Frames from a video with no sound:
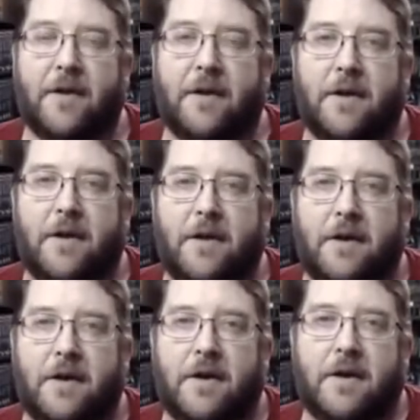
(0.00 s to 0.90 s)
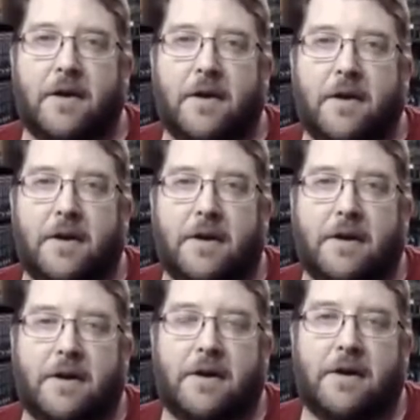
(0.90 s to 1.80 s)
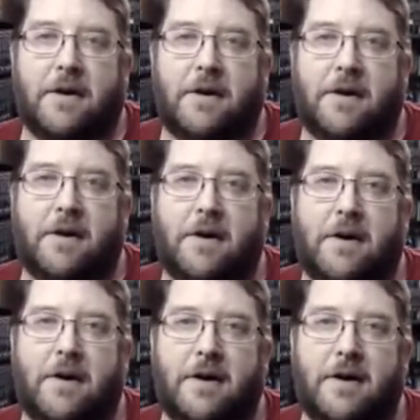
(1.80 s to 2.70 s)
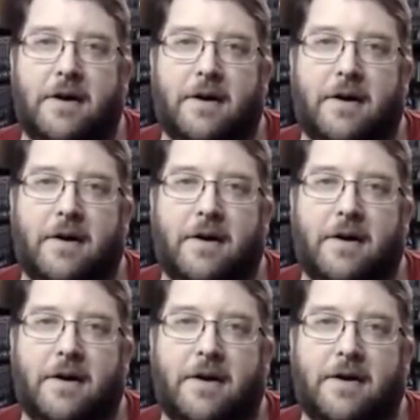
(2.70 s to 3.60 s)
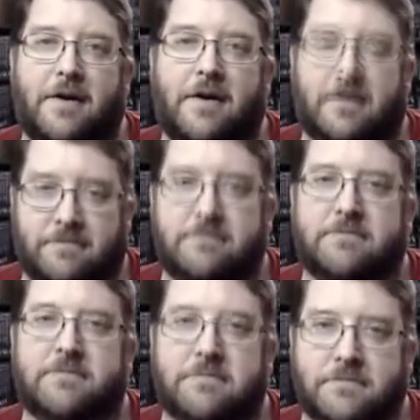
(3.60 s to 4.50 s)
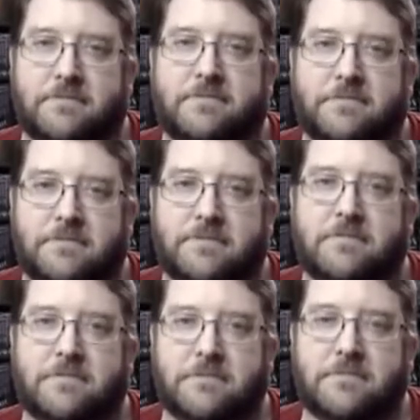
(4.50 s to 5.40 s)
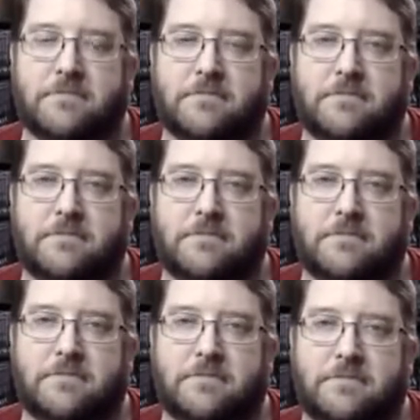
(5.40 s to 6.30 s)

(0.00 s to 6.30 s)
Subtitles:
This person isn't speaking.